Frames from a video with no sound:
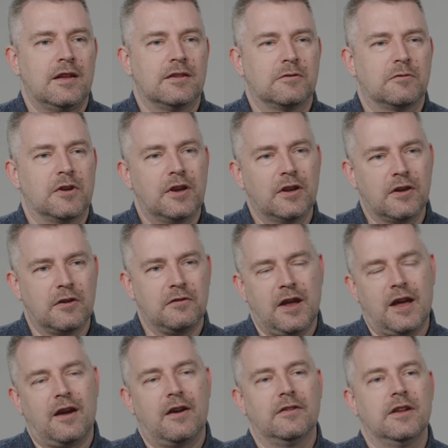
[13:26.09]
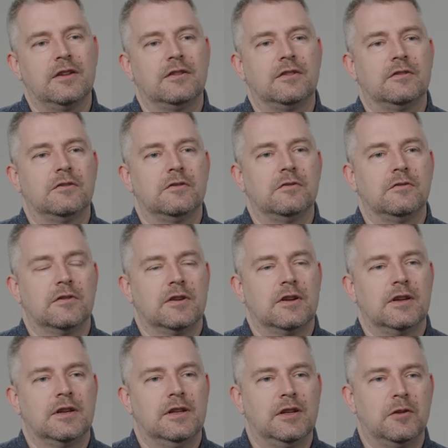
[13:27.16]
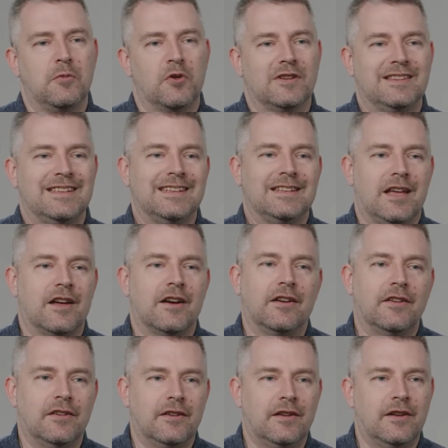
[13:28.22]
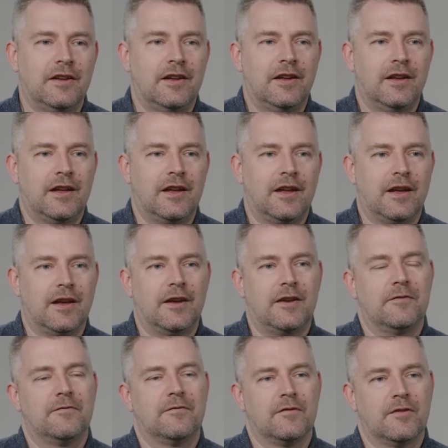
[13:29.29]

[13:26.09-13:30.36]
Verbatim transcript: So we're going to go now into a little more detail uh,